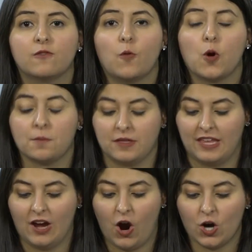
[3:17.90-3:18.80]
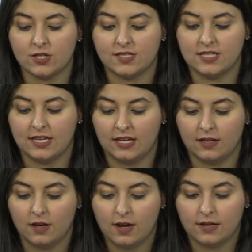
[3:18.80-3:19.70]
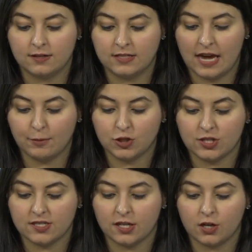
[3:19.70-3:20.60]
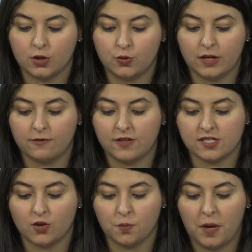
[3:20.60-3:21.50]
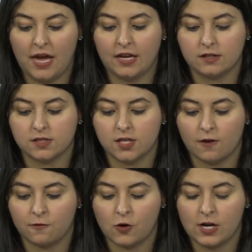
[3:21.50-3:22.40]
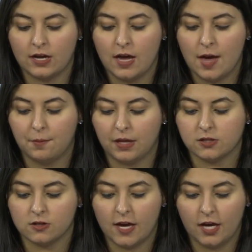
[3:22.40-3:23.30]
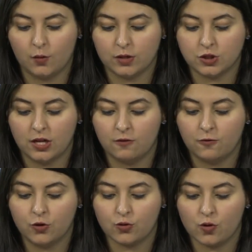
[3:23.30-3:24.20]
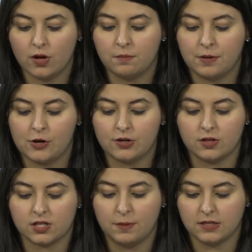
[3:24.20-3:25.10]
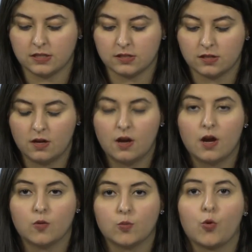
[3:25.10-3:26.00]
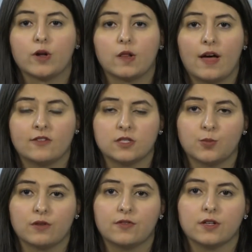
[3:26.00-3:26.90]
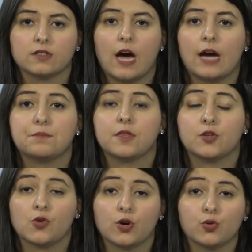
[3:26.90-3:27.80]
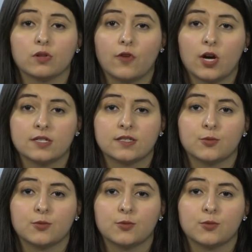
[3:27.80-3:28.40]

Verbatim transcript: for, but they are seeking damages including physical pain and suffering, mental anguish, and funeral and burial expenses. Reporting live in Springfield, I'm Theodora Koulivaris,